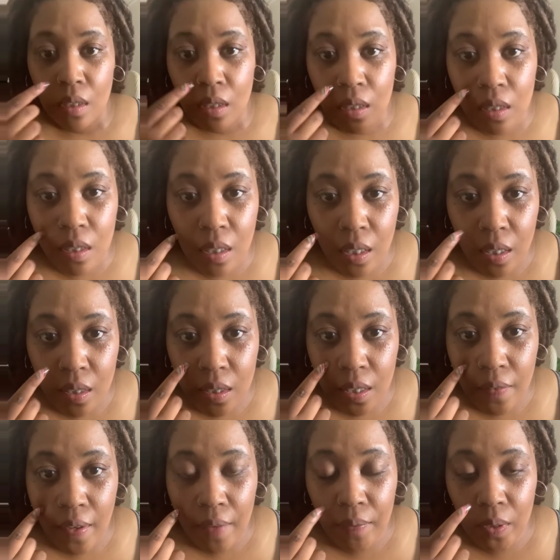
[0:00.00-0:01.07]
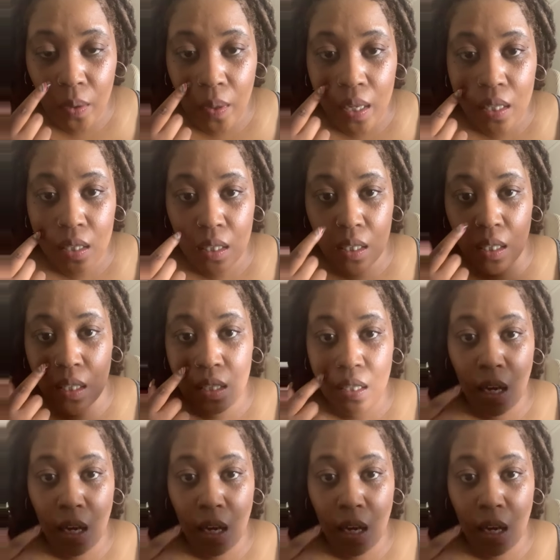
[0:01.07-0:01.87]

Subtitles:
Sitting here, see if I have any questions.